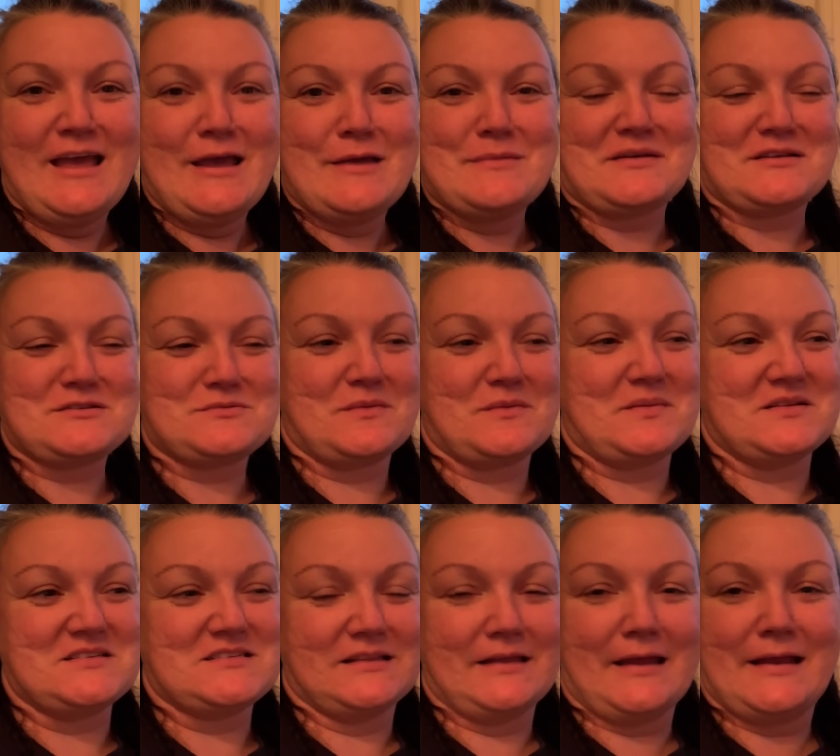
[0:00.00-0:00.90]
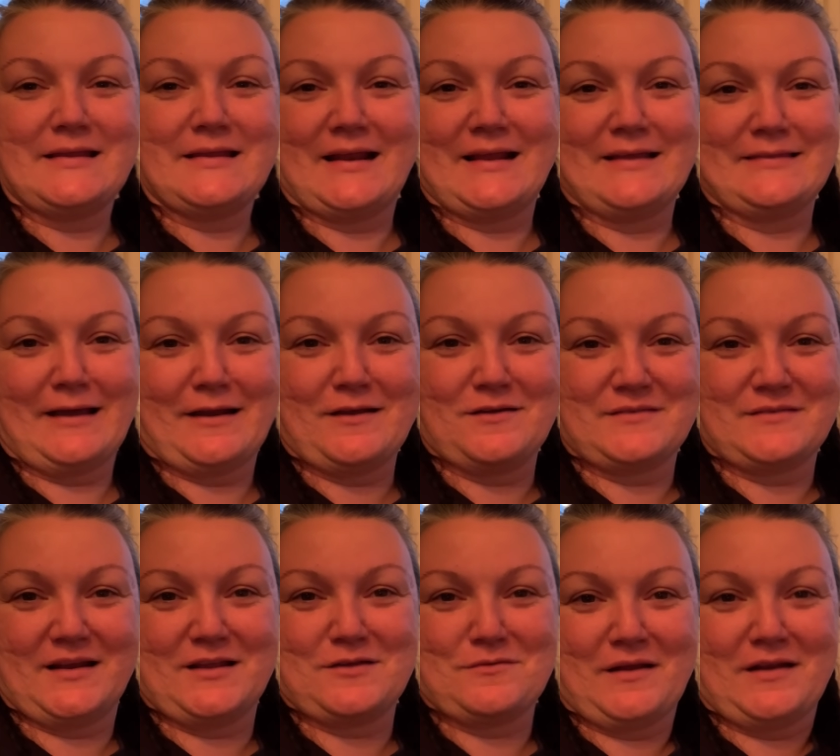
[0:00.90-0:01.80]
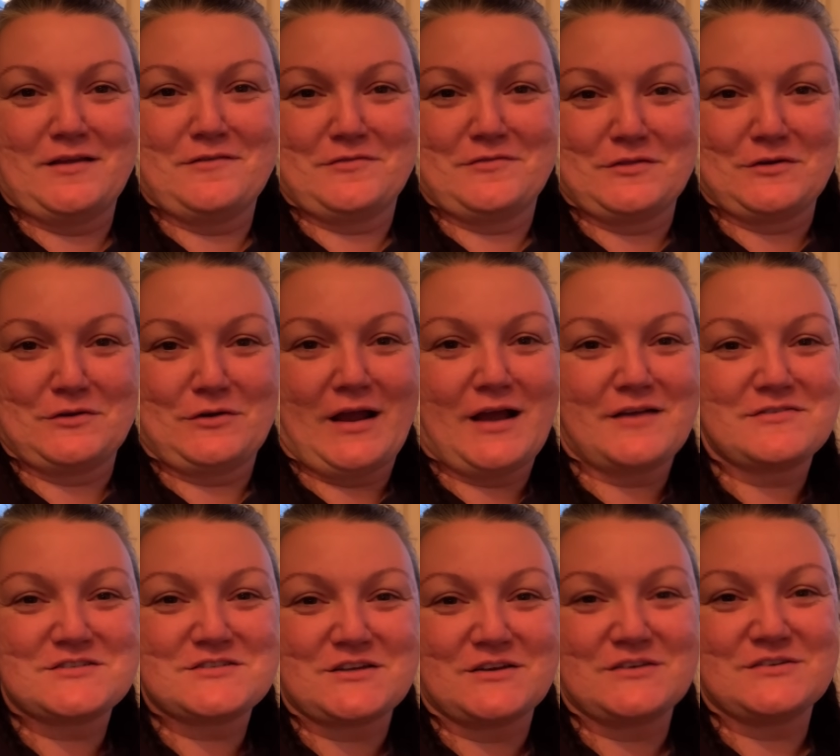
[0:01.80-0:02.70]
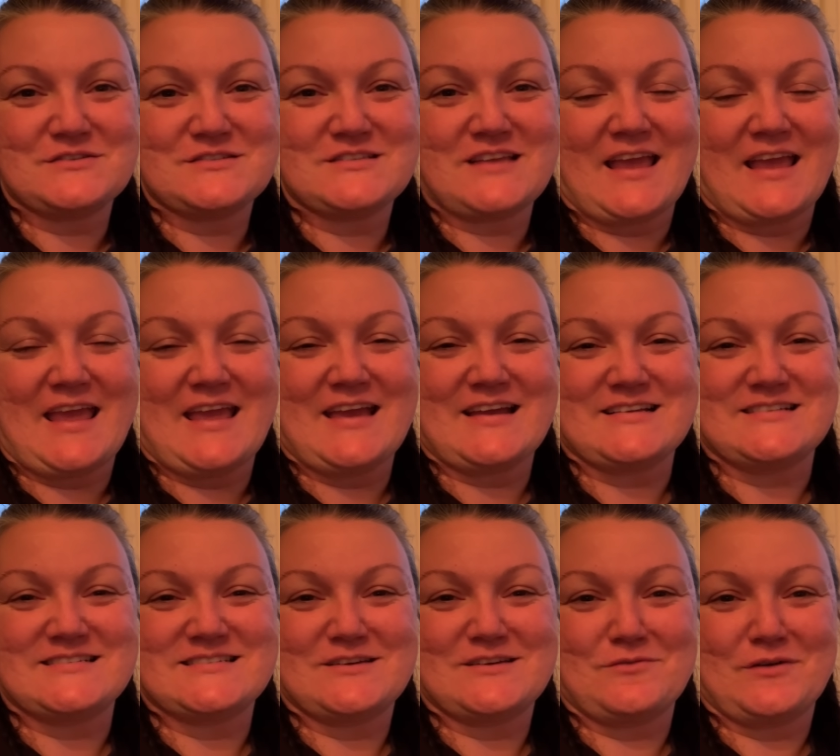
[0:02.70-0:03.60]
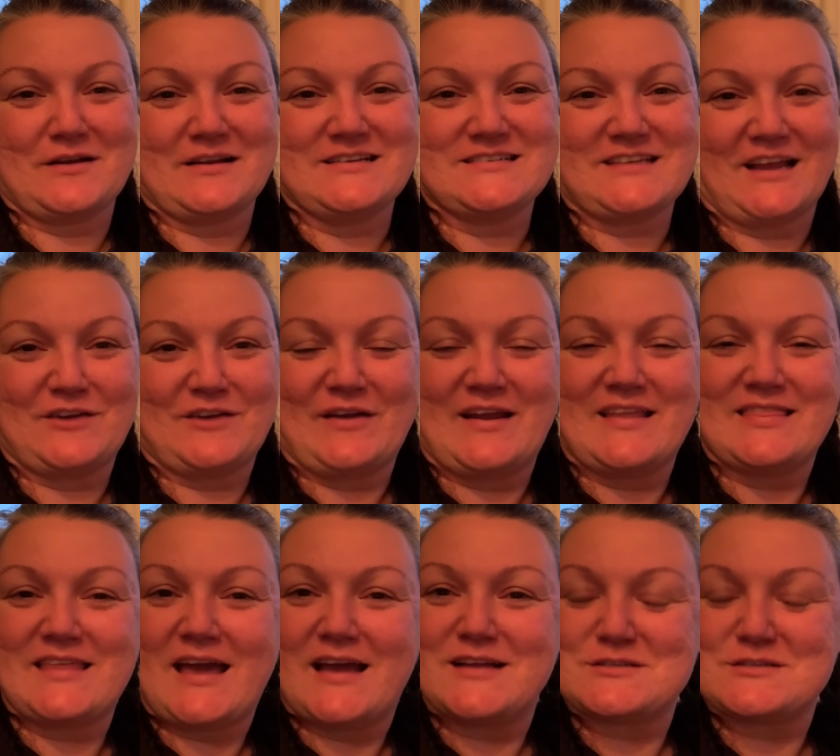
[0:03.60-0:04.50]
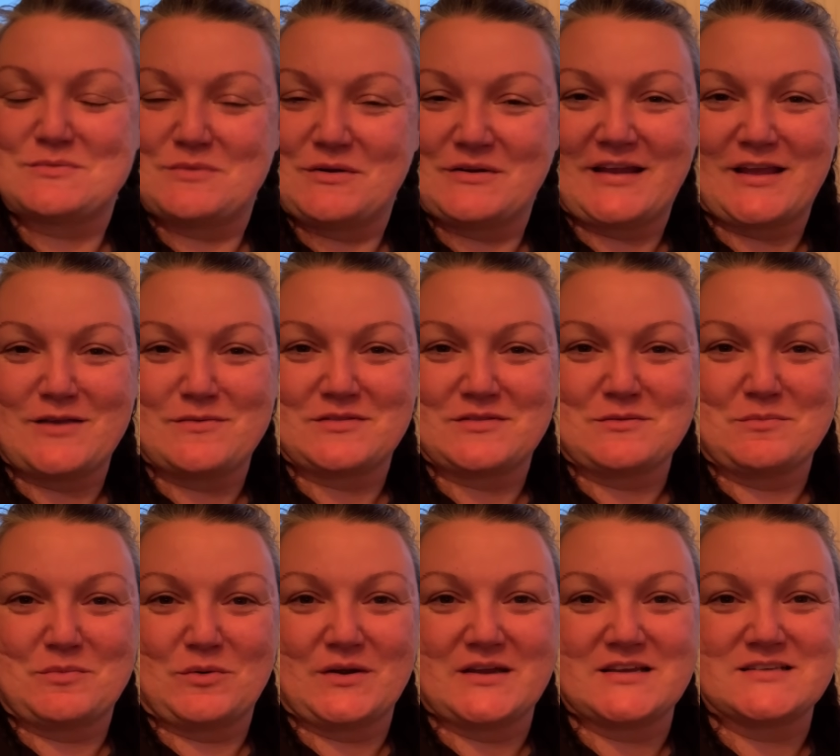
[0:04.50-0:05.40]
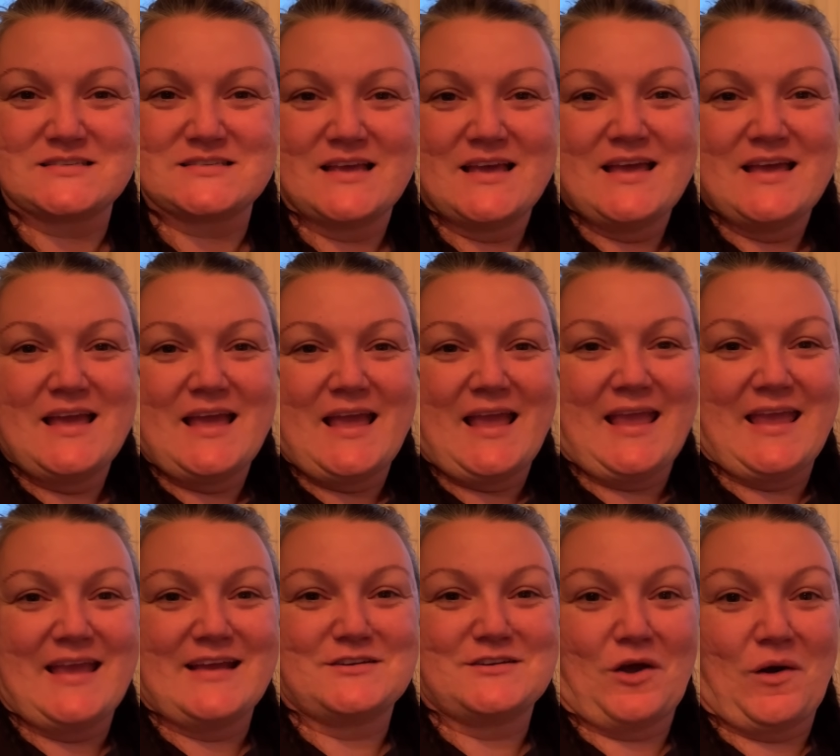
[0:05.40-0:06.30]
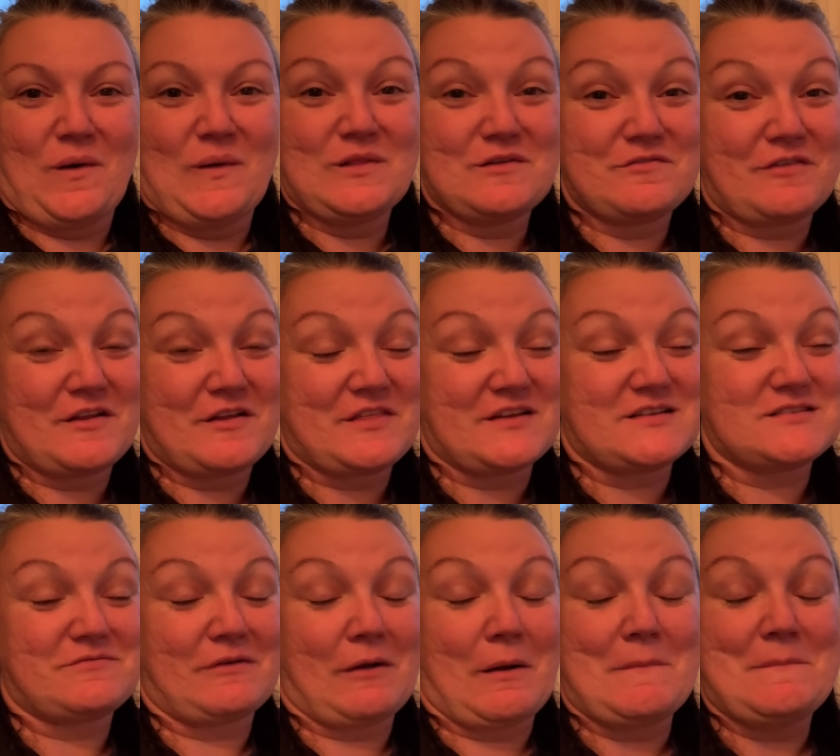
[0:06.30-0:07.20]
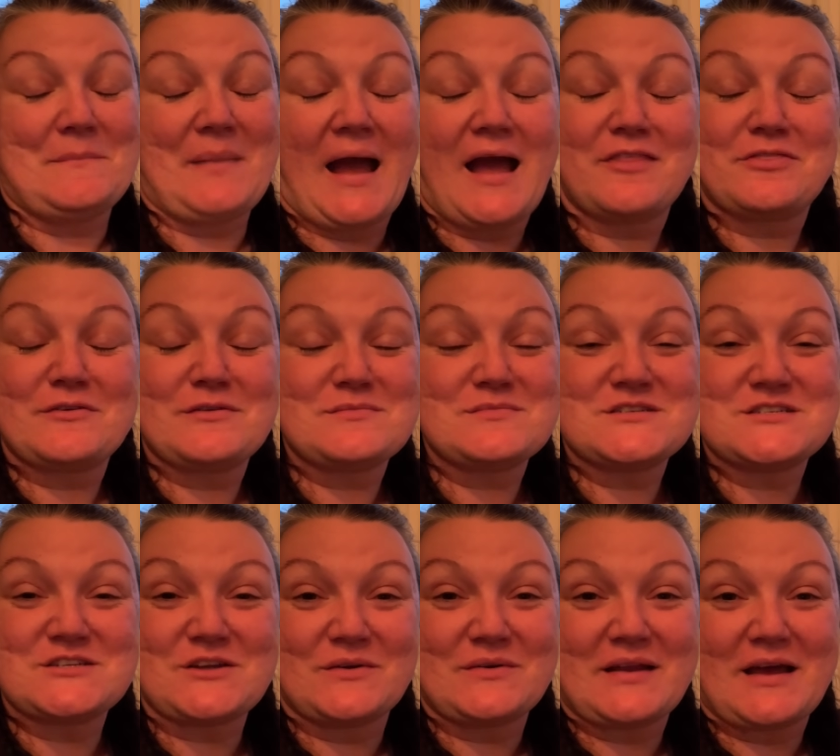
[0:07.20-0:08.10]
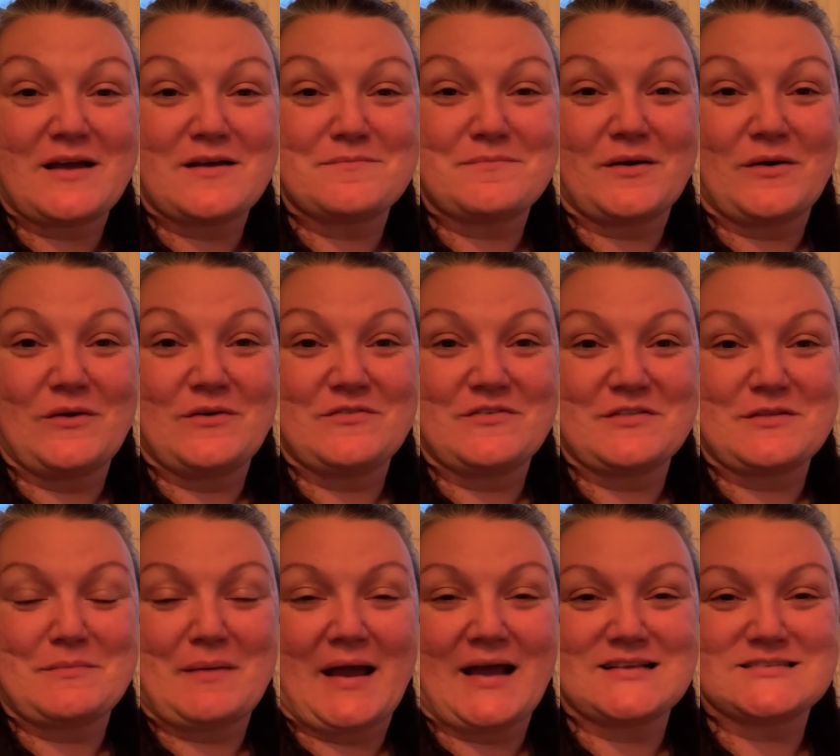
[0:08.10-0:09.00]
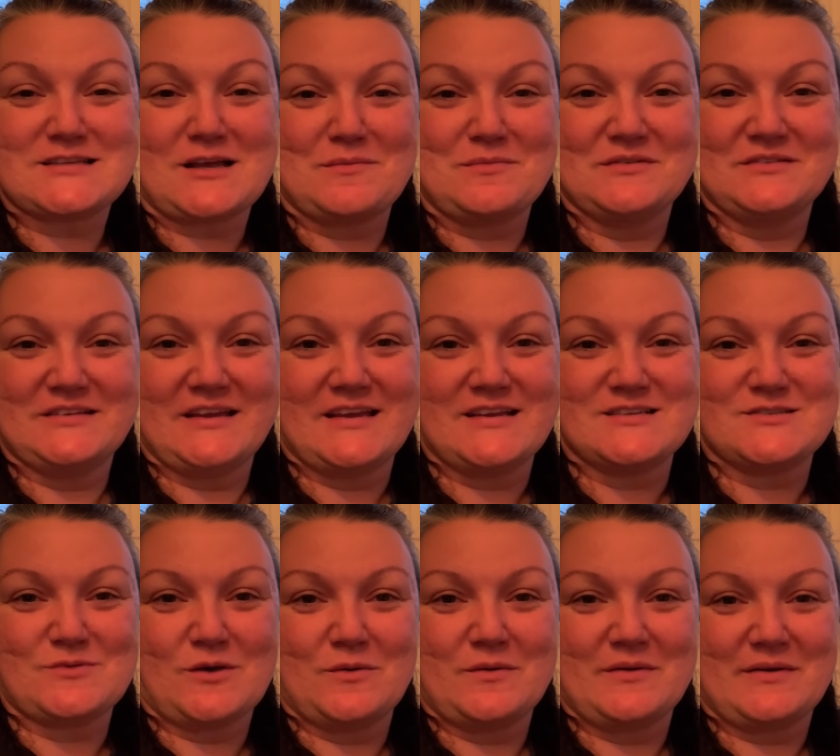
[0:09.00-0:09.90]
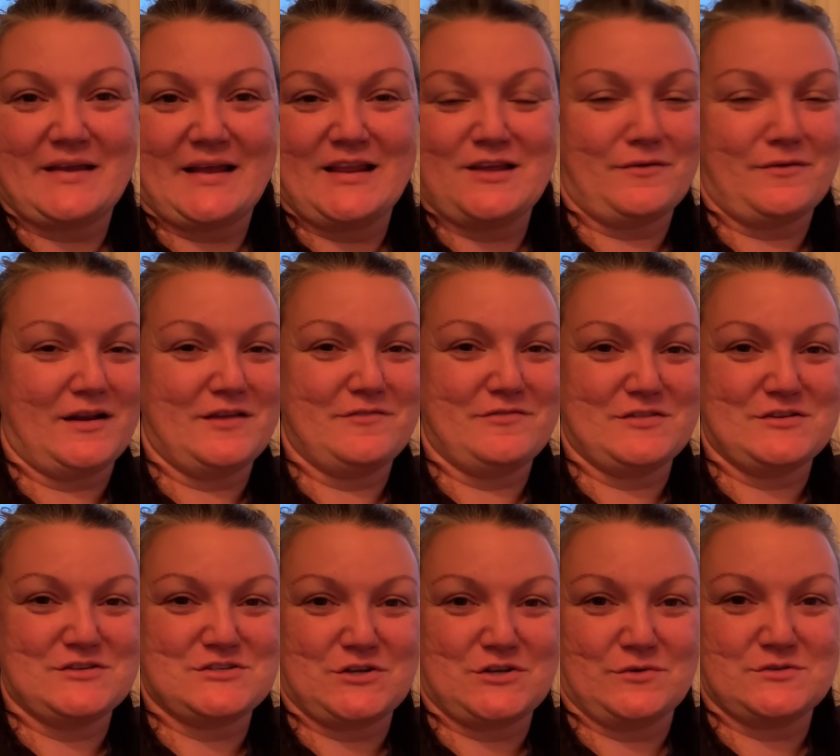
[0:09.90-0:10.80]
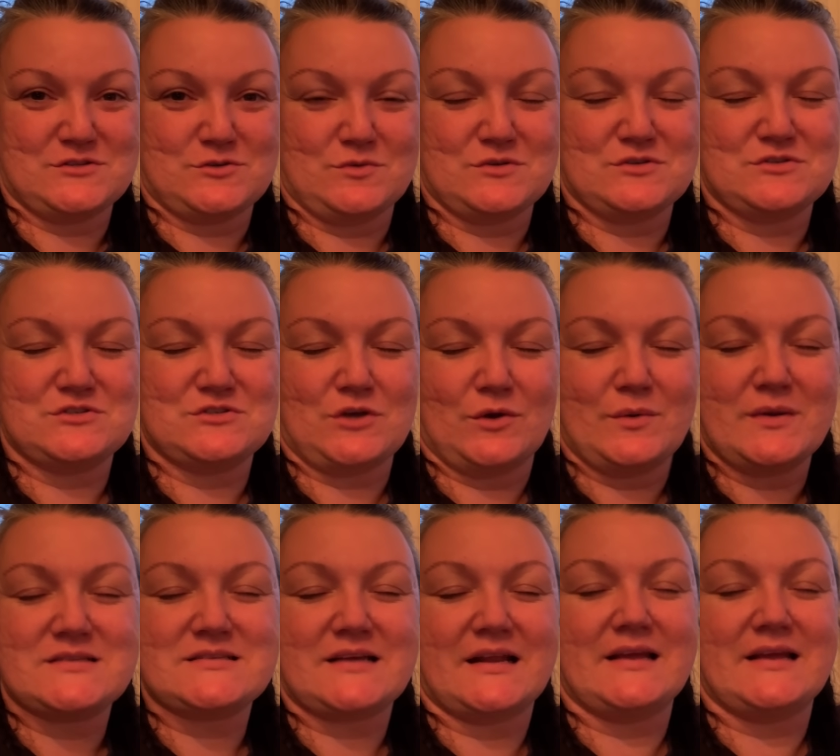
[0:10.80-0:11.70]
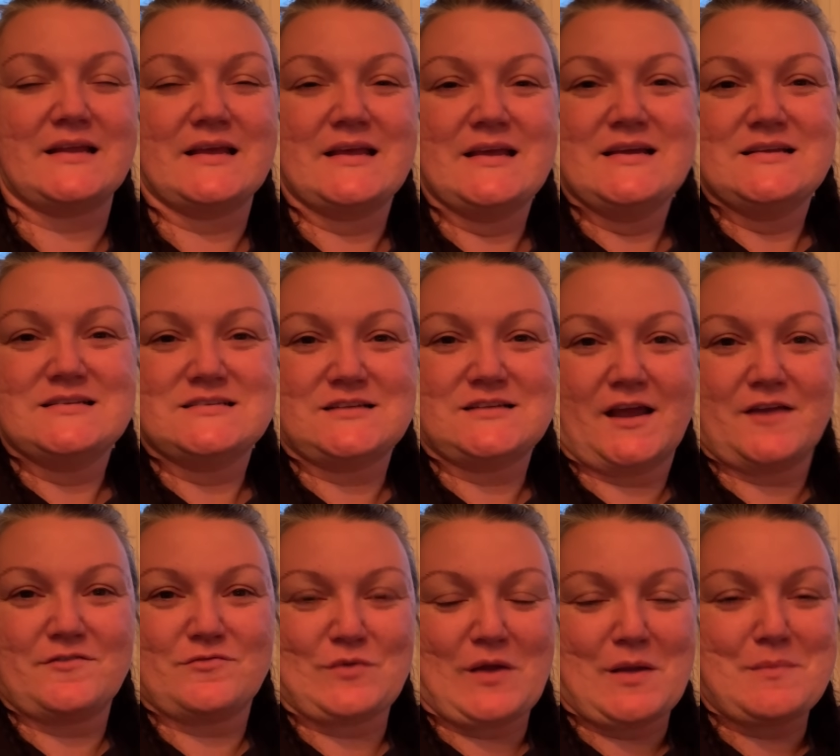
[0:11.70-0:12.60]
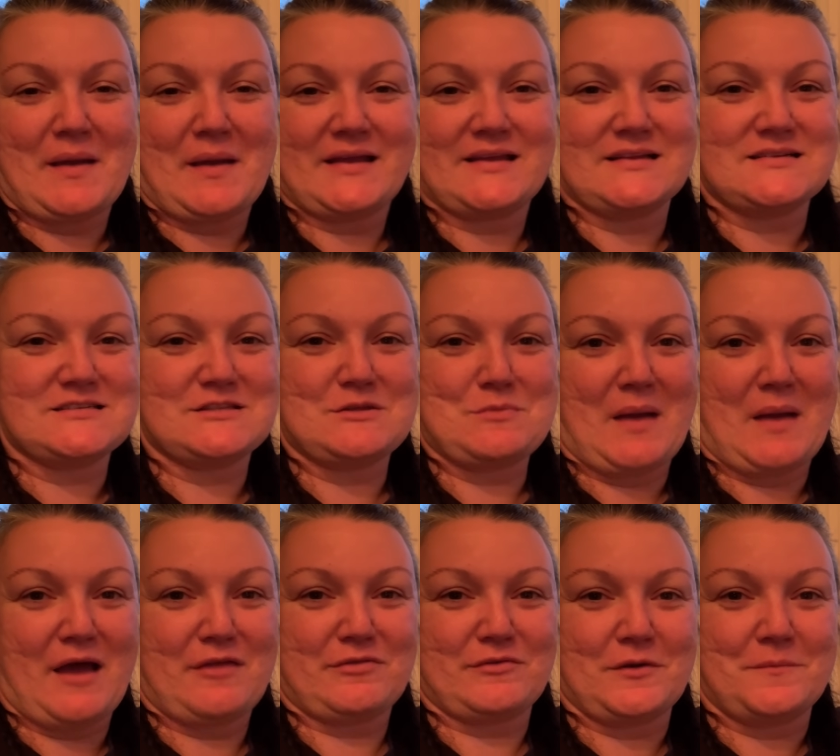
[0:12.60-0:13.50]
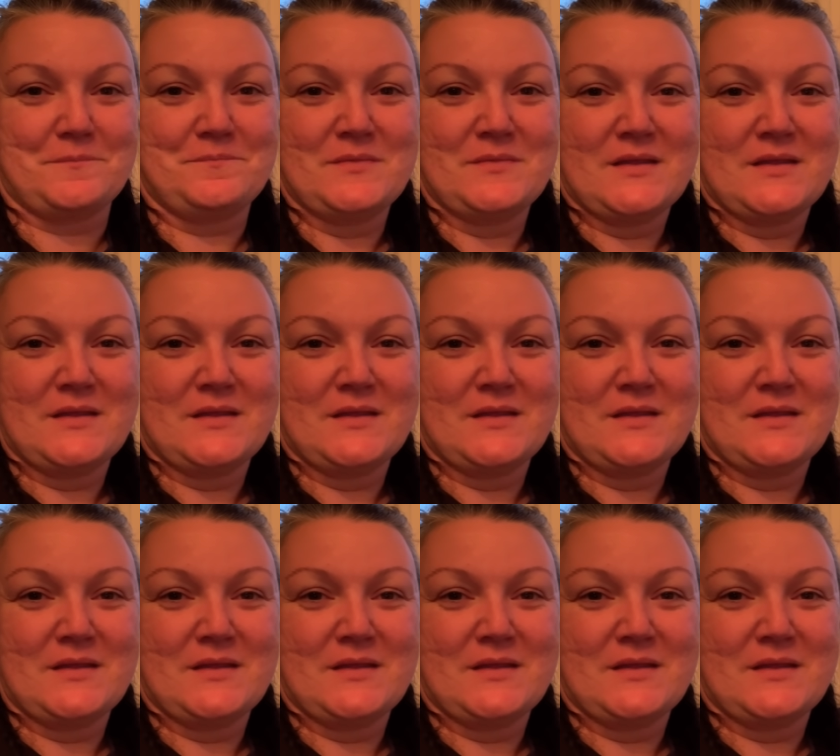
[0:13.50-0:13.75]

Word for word: because we've been delayed getting that up, getting ready for the craft shows. And we're going to decorate that tomorrow night with the boys and all of our things for our bathroom showed up over the past couple days while we were getting ready for the show. So we're so excited to dive right back into the bathroom.